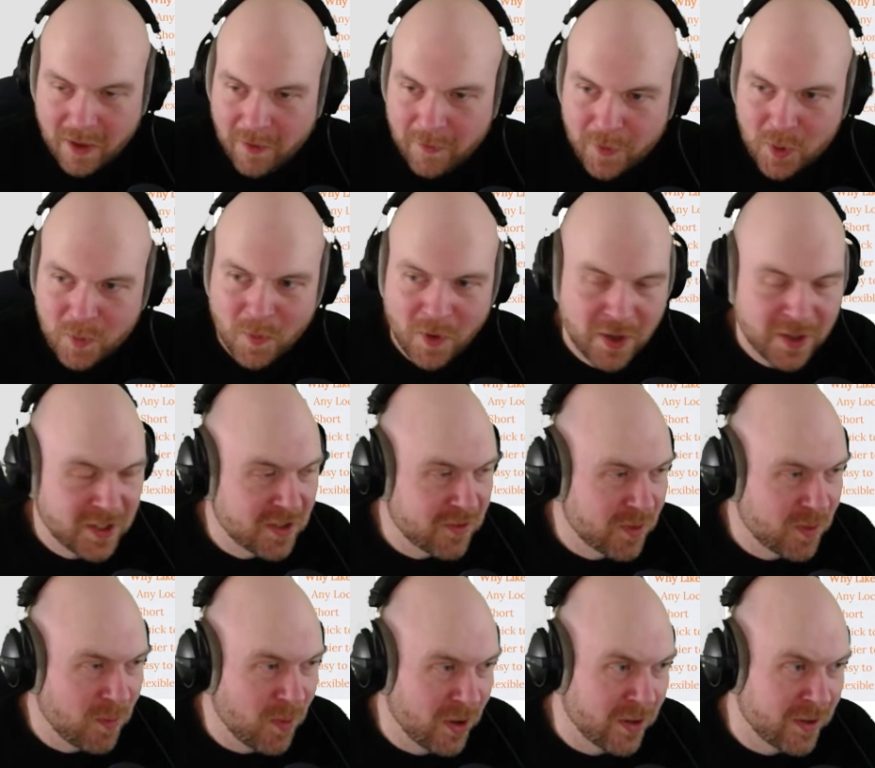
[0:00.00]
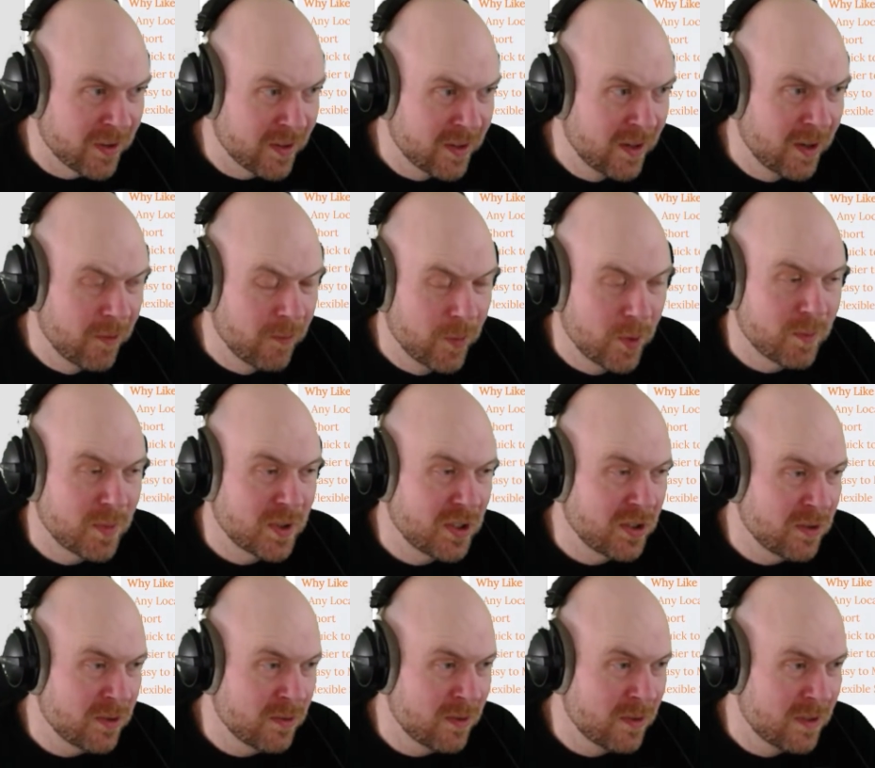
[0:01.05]
Room 1 is room 1. Room
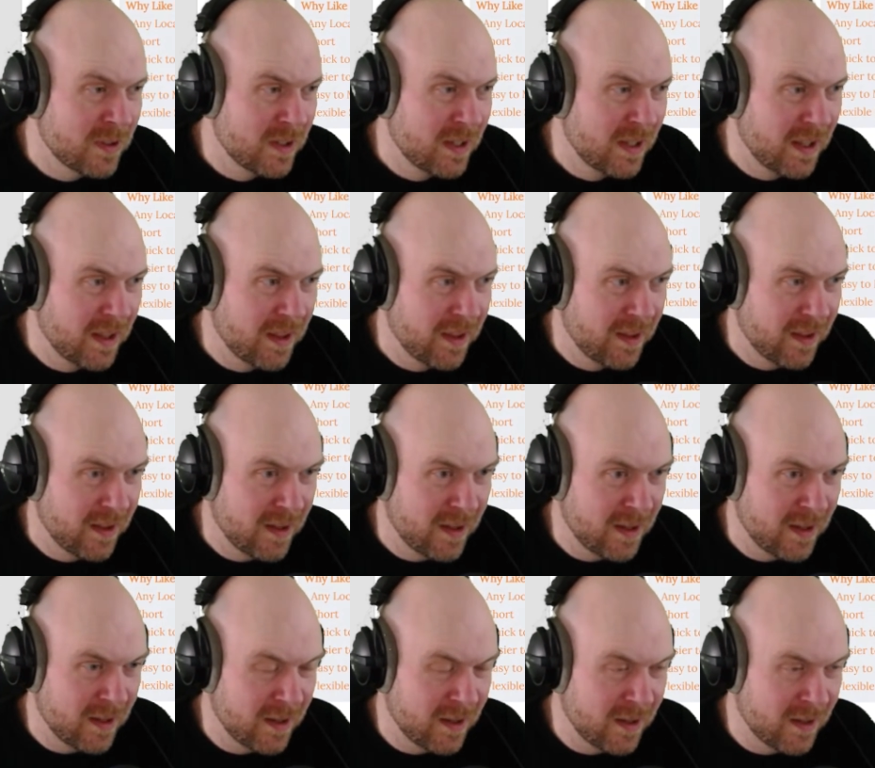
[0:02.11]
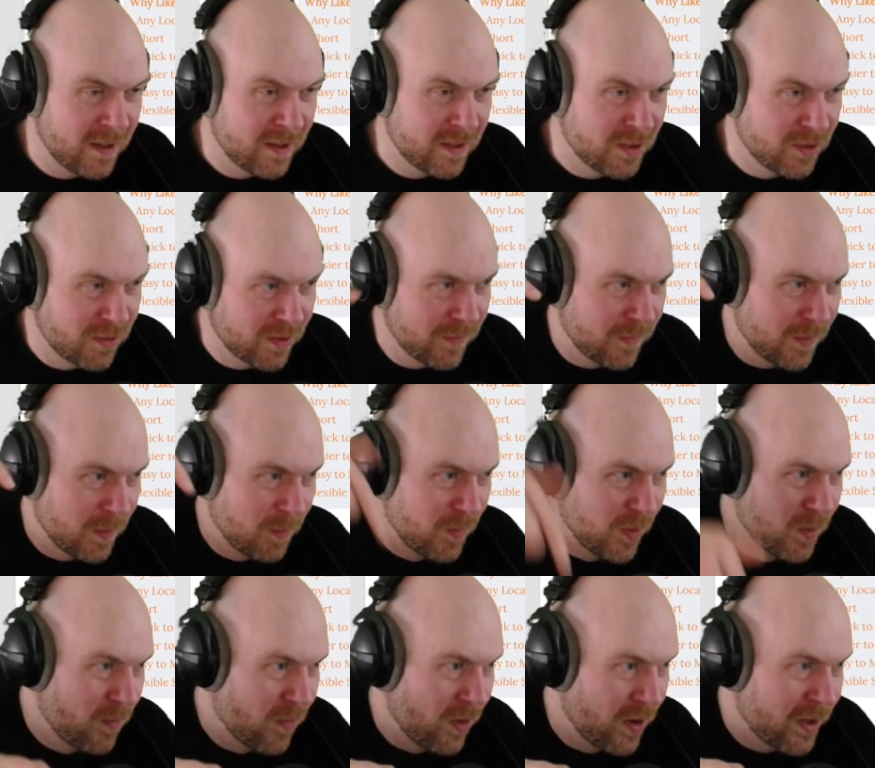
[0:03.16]
2, from
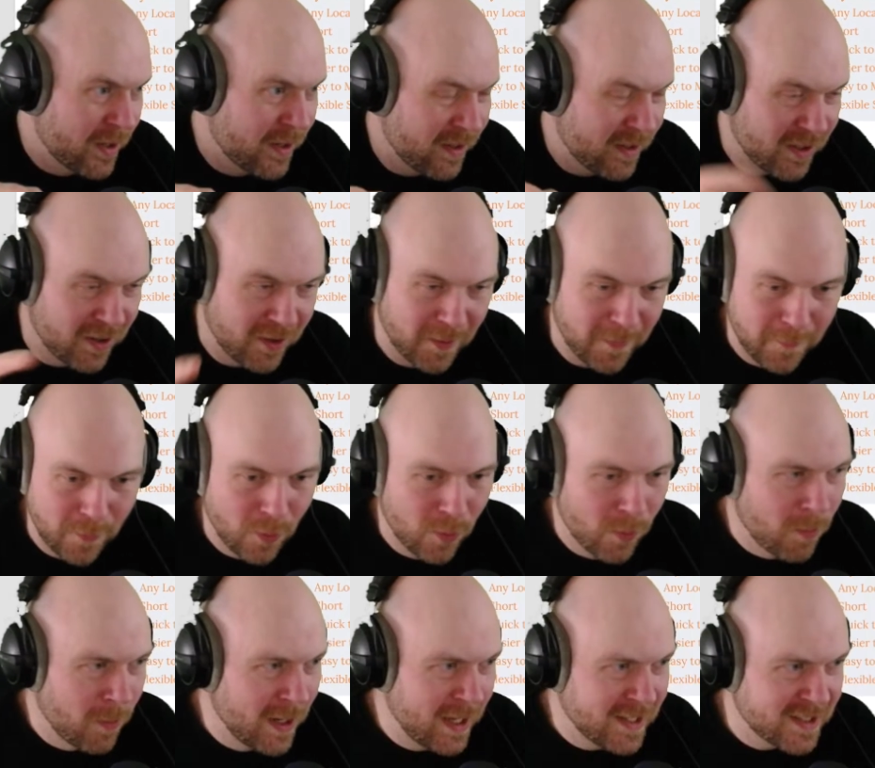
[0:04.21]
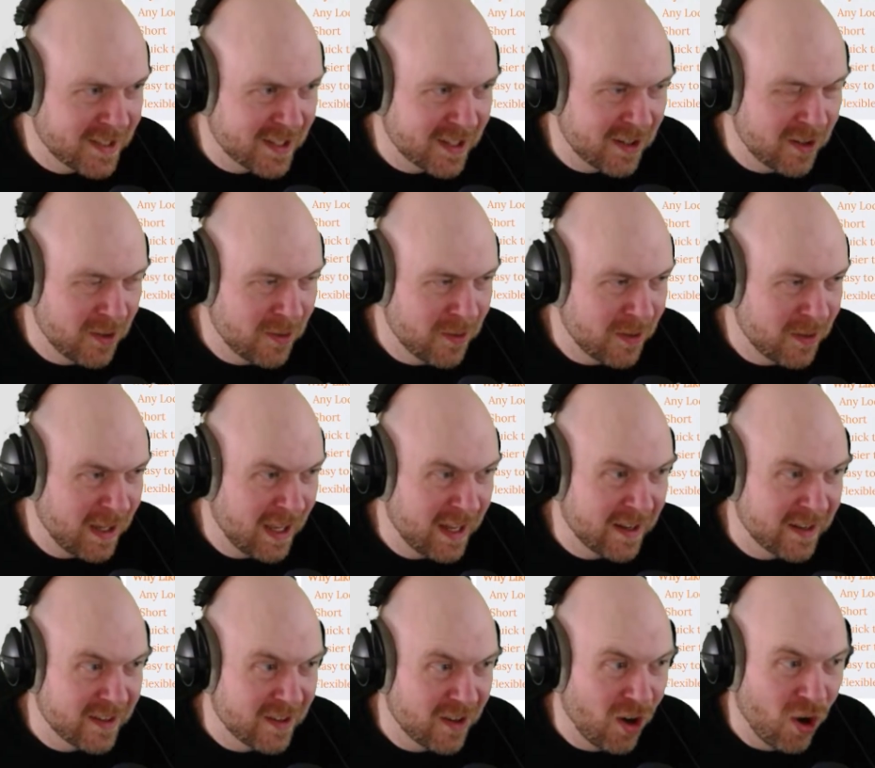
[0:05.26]
room 1, there are 4 ways to go,
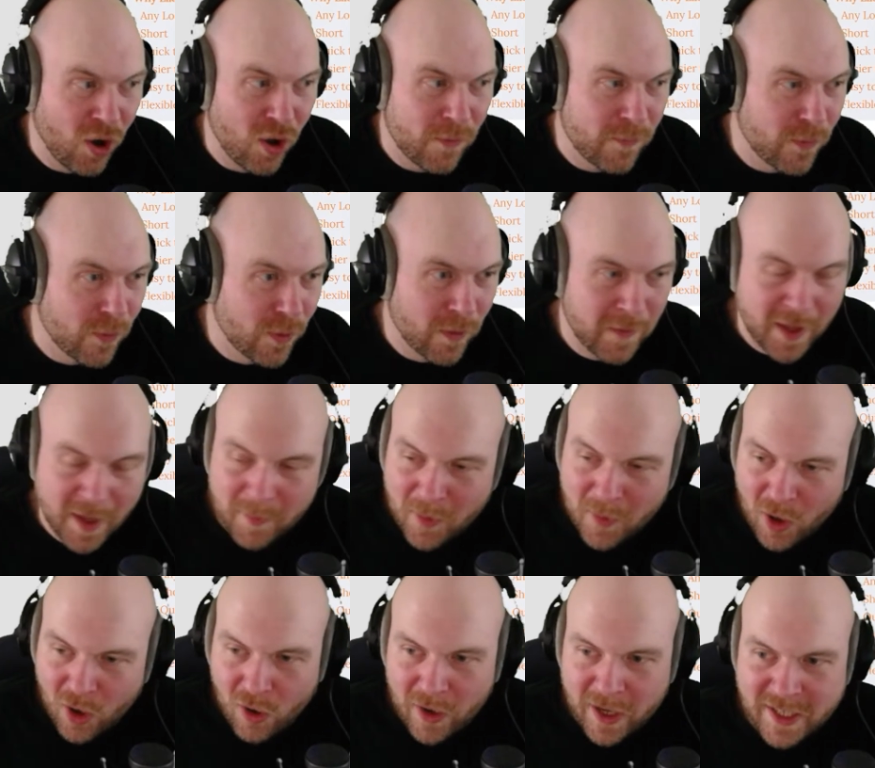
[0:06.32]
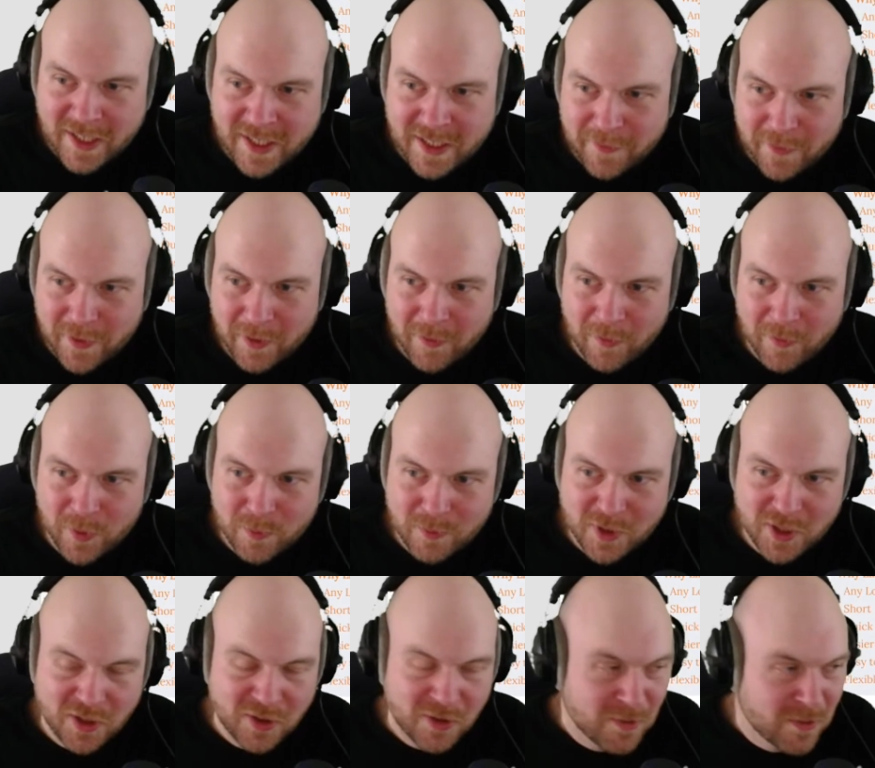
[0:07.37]
and all 4 of them are a different room
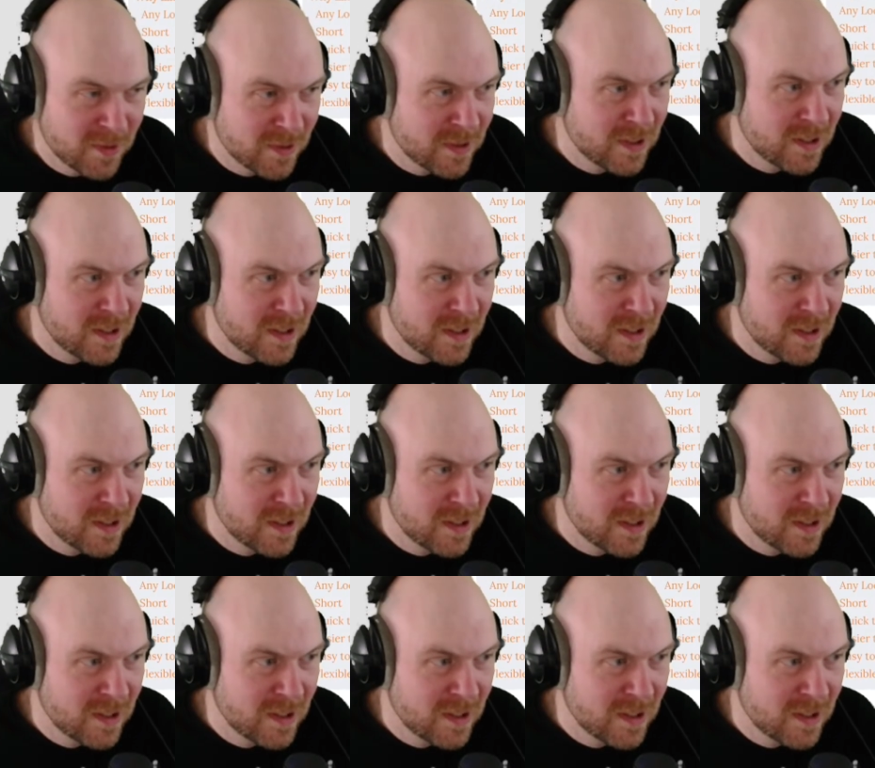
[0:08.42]
2.